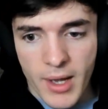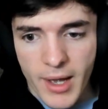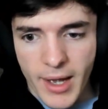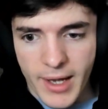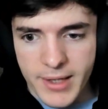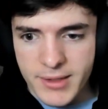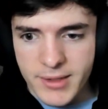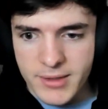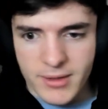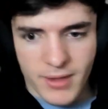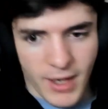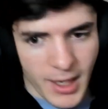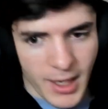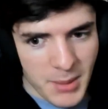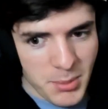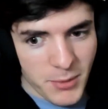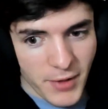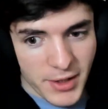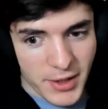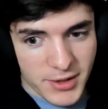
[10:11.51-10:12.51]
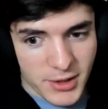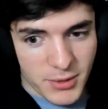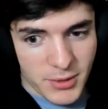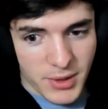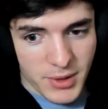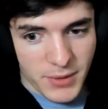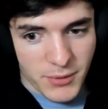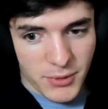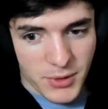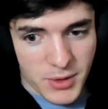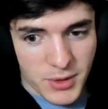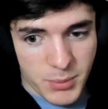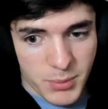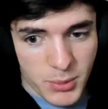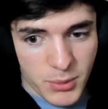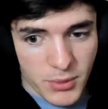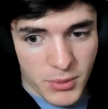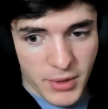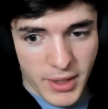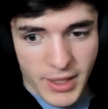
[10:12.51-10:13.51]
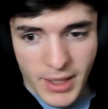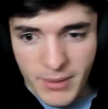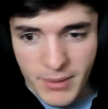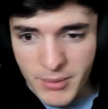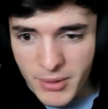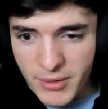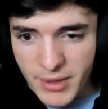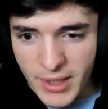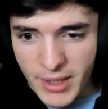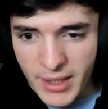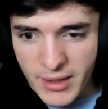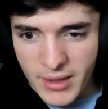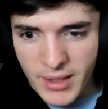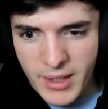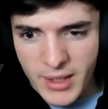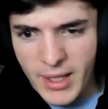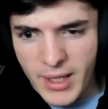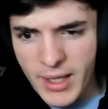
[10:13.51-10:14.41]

as I'm providing liquidity for this pool and I will get